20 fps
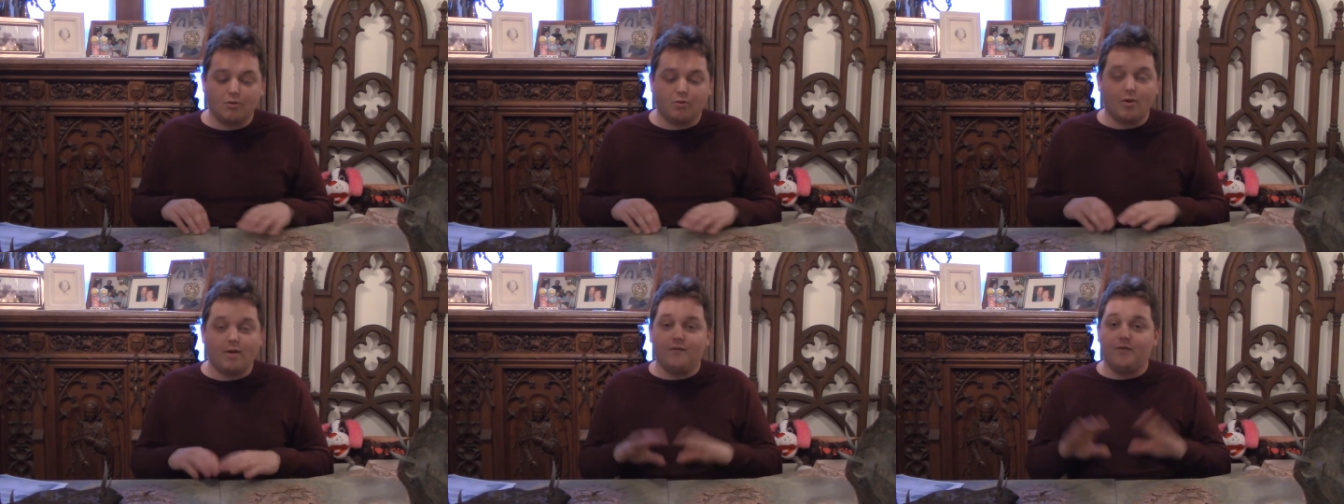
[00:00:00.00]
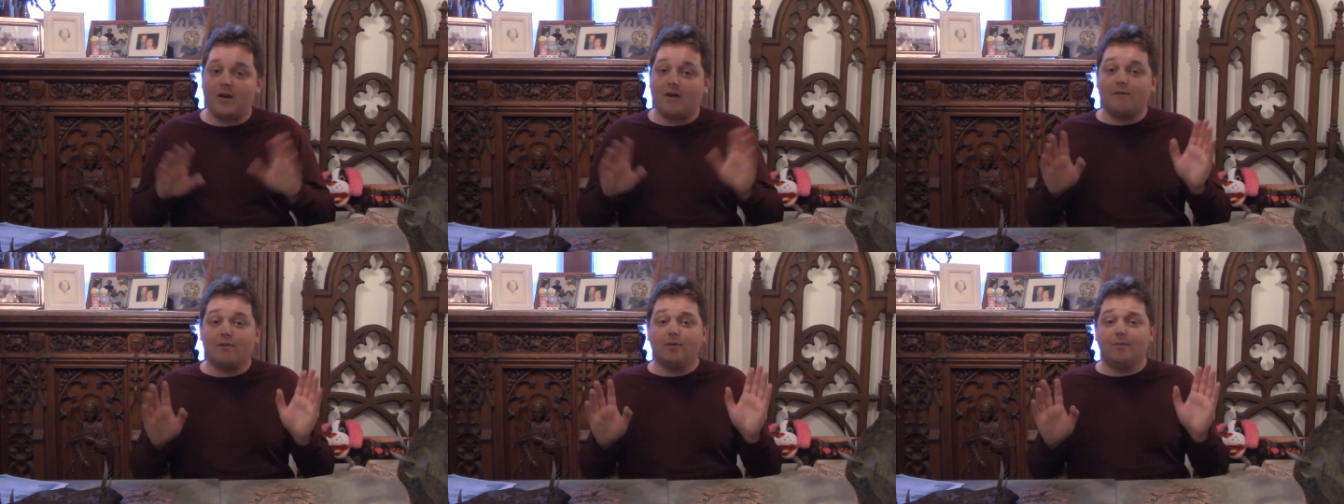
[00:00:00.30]
Griff
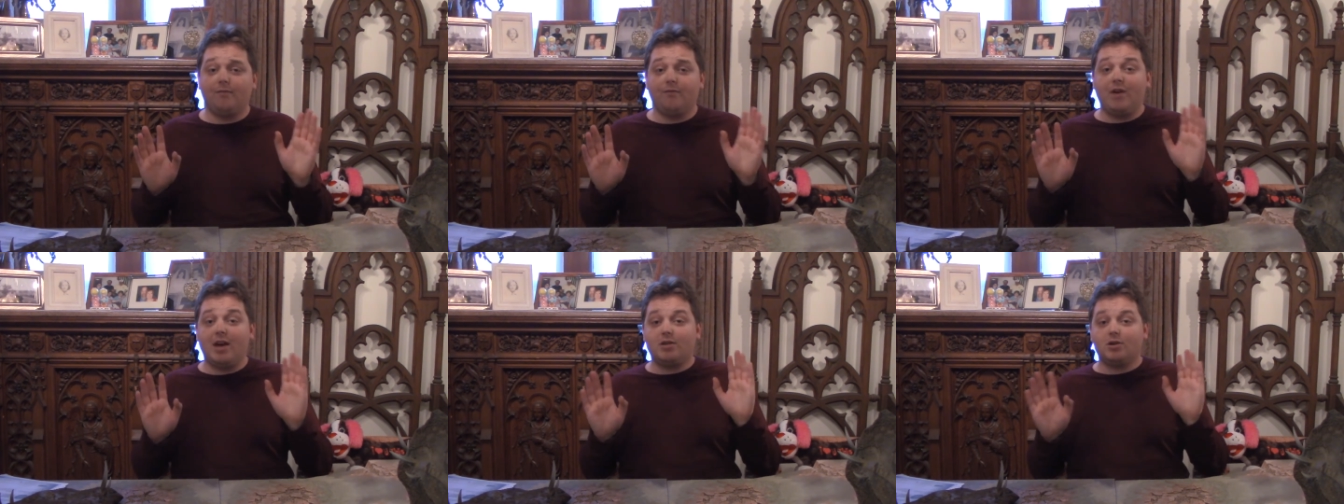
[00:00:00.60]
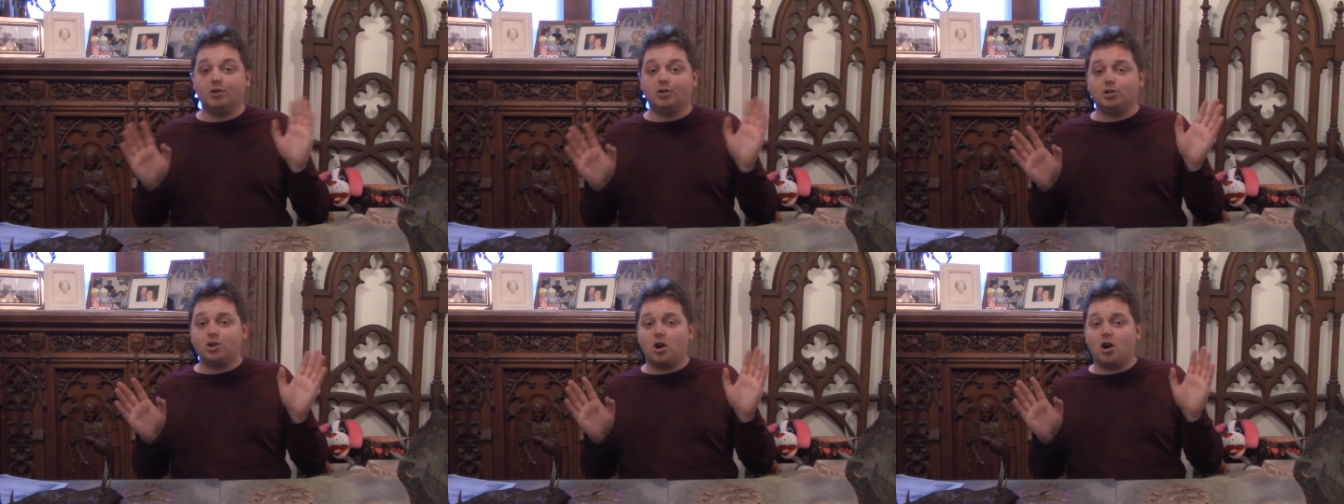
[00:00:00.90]

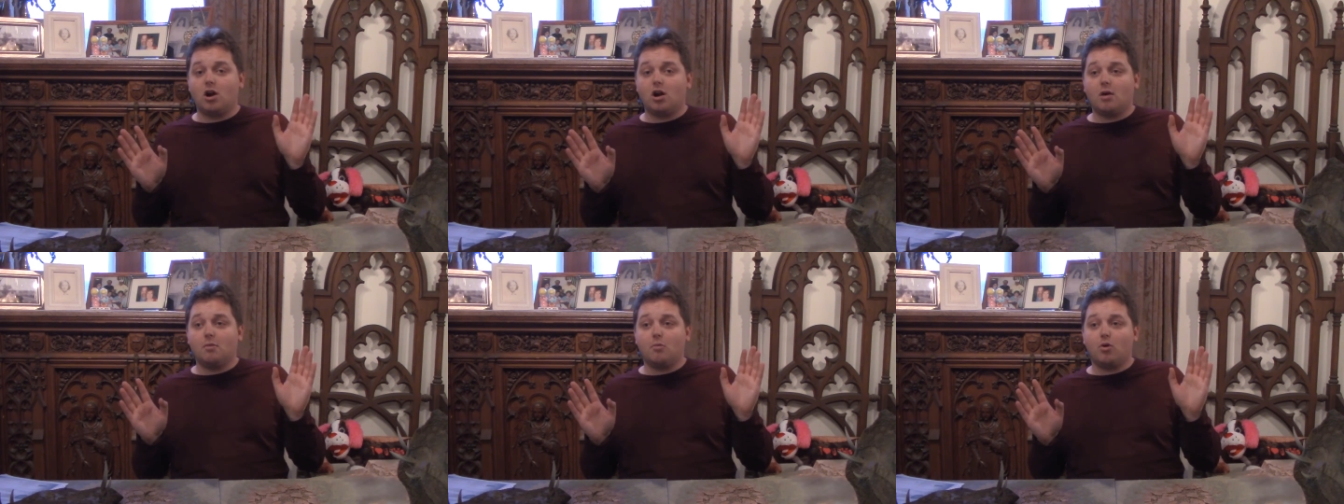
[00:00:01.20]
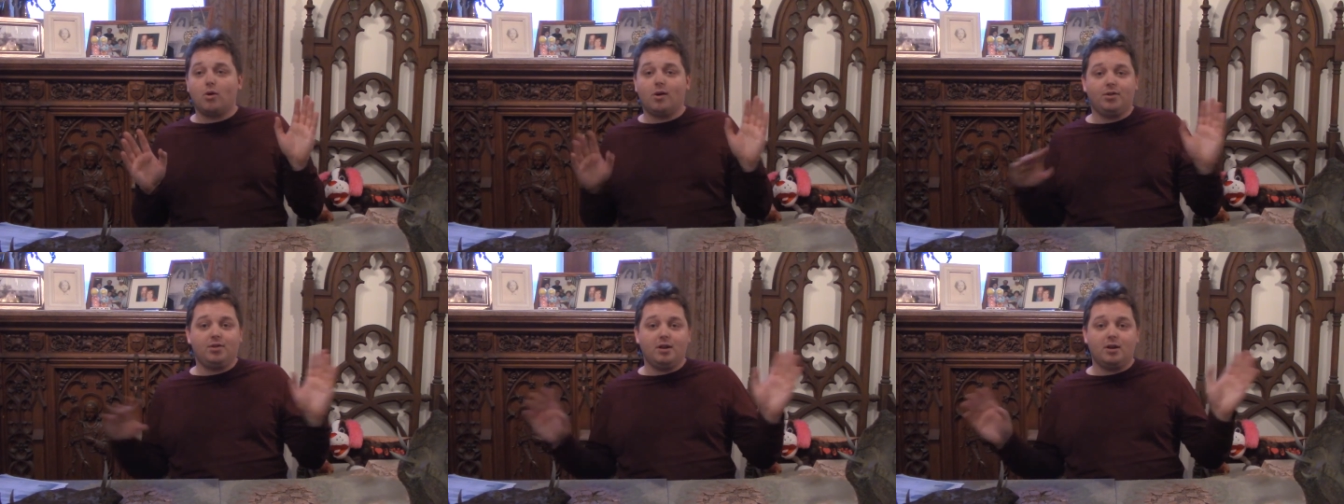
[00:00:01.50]
Feather Charm
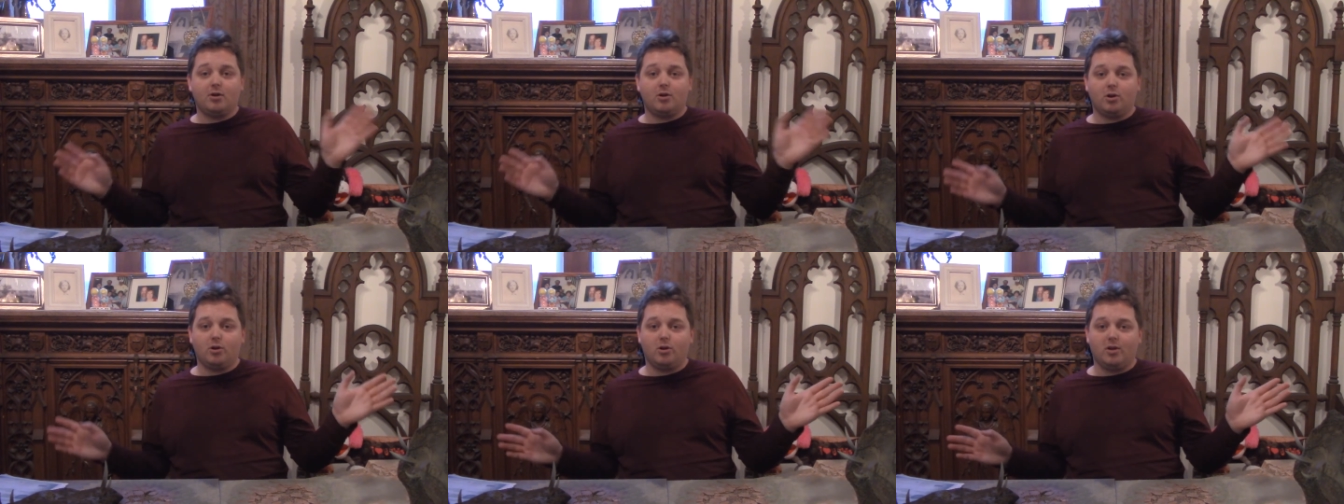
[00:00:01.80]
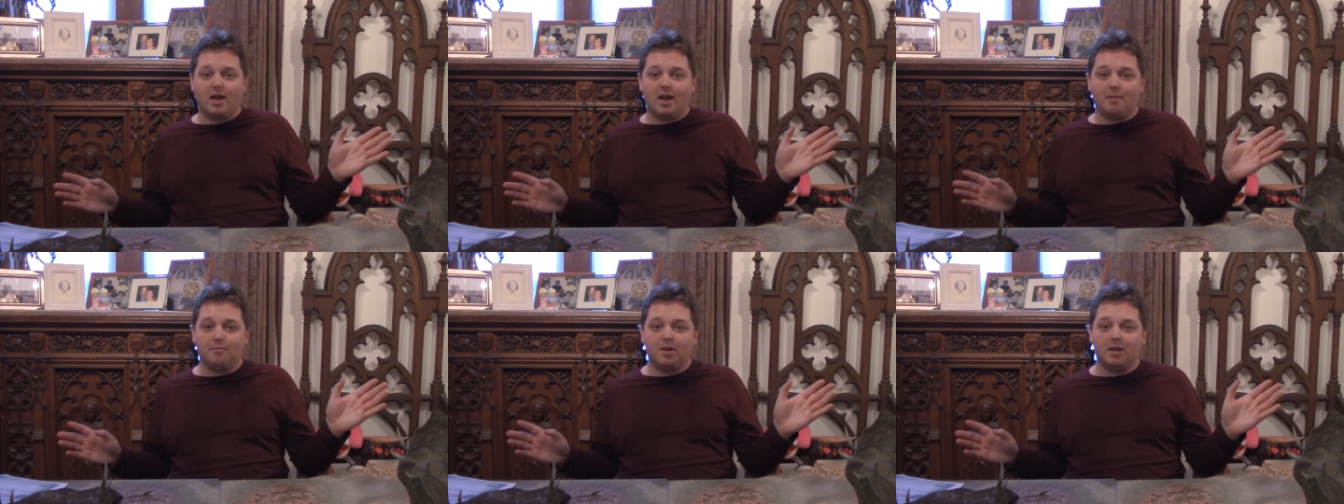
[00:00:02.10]
or
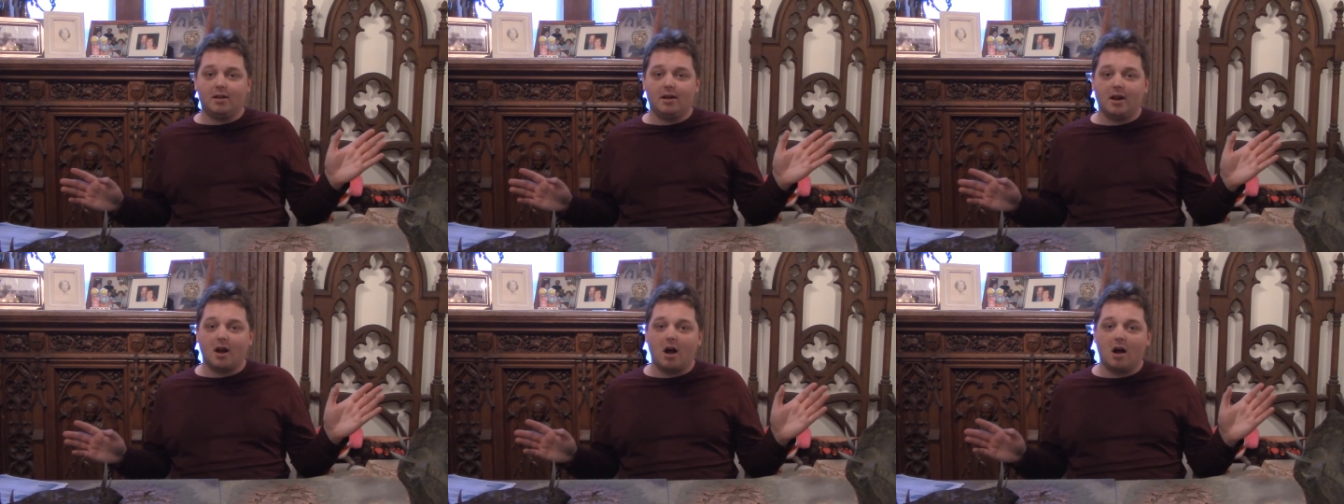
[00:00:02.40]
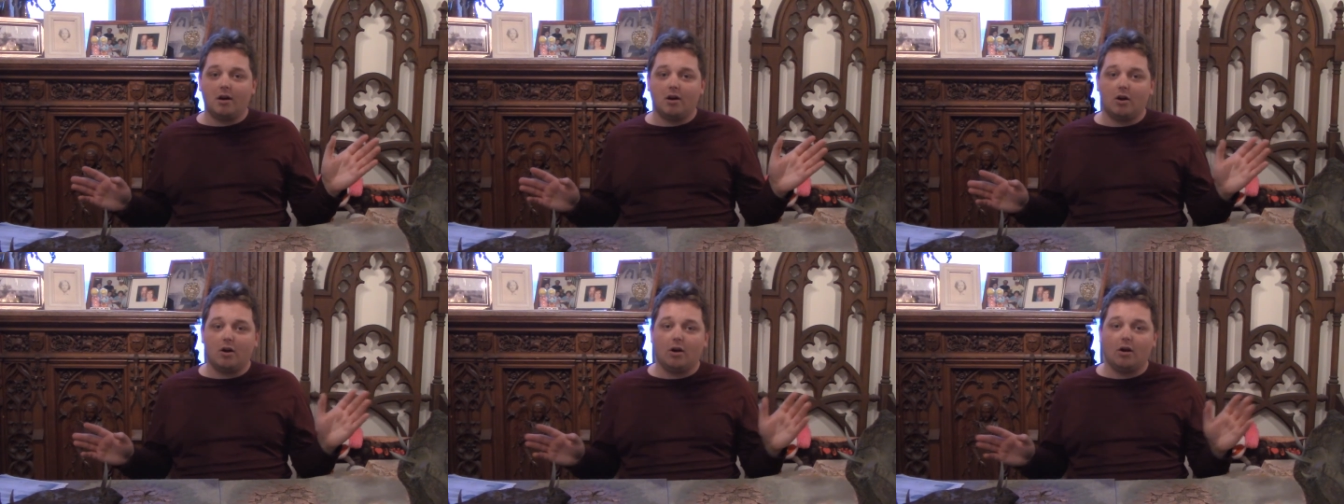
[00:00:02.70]
Ethereal Amulet
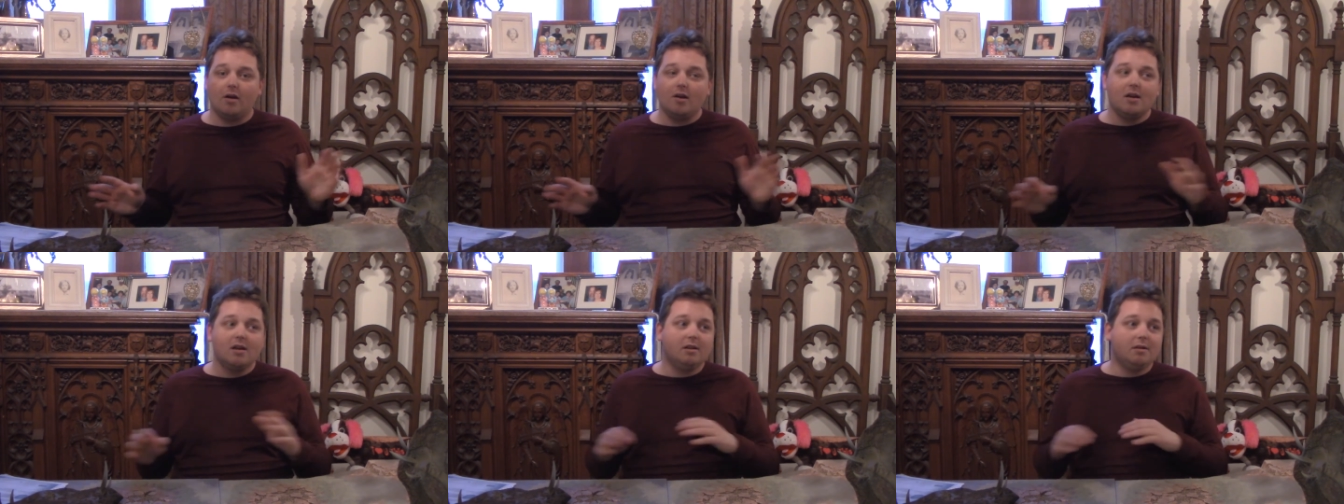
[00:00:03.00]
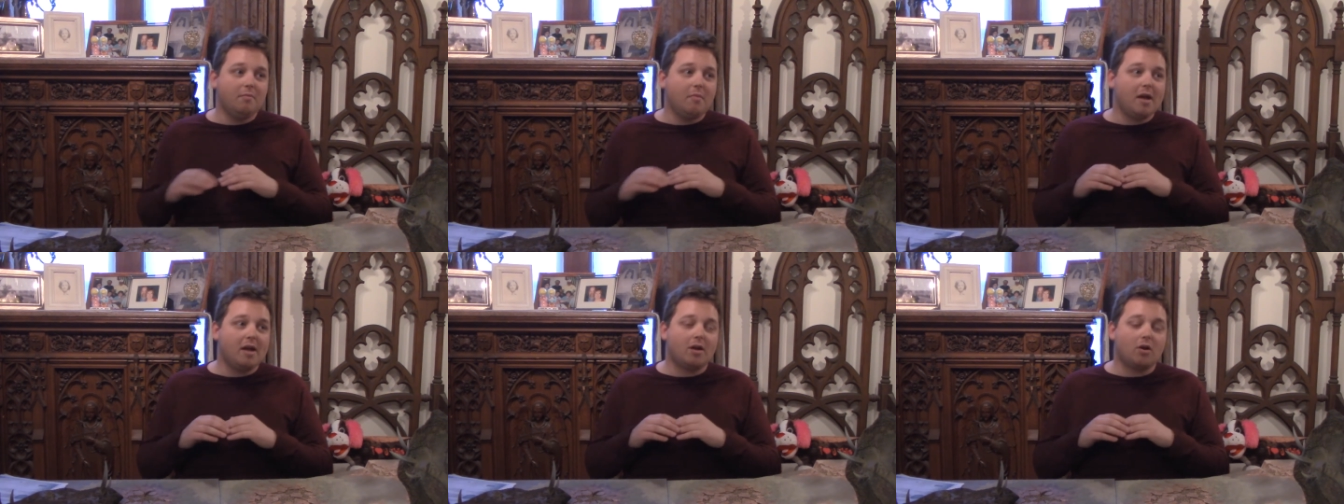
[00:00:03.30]
on her
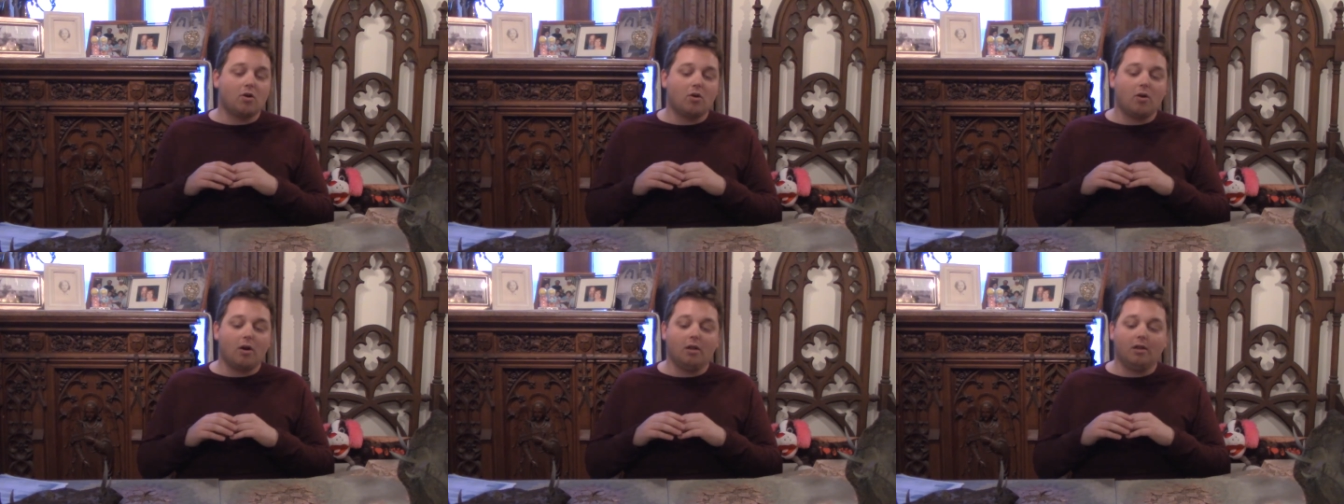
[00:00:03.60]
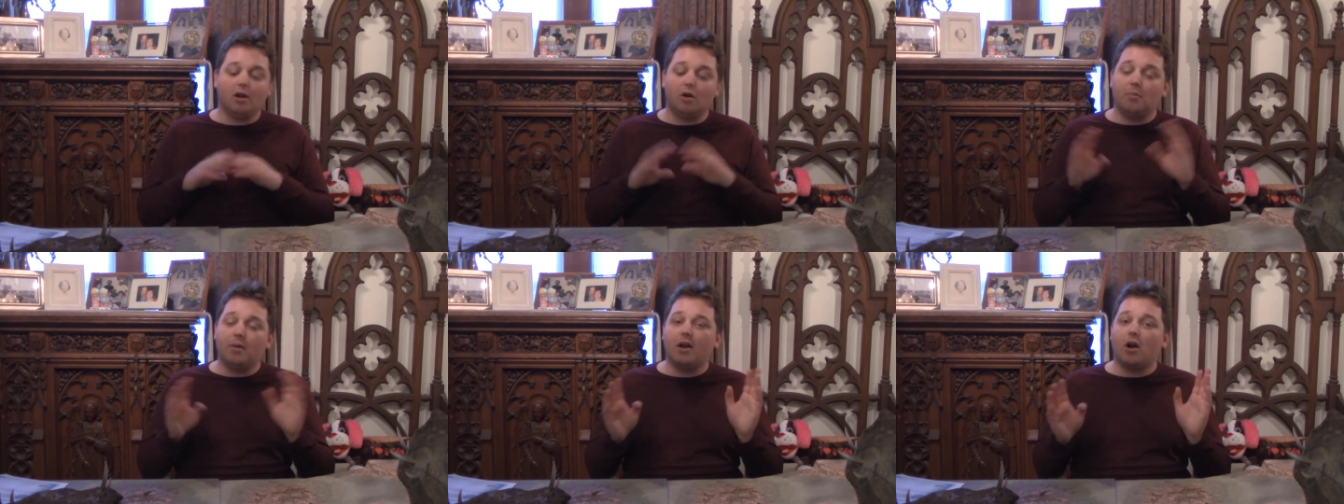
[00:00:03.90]
to make her a
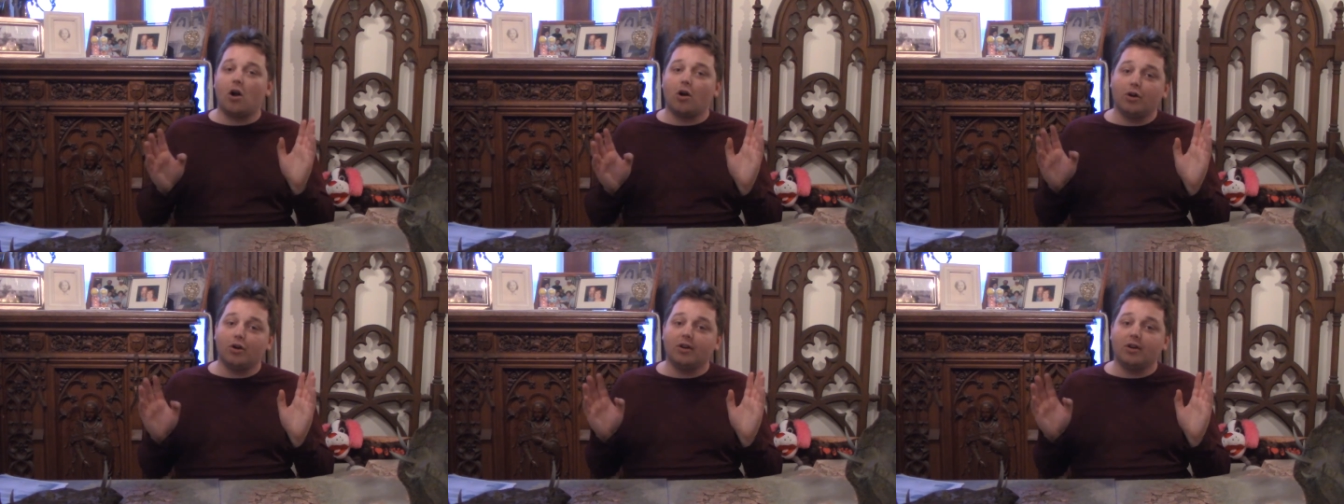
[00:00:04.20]
little bit harder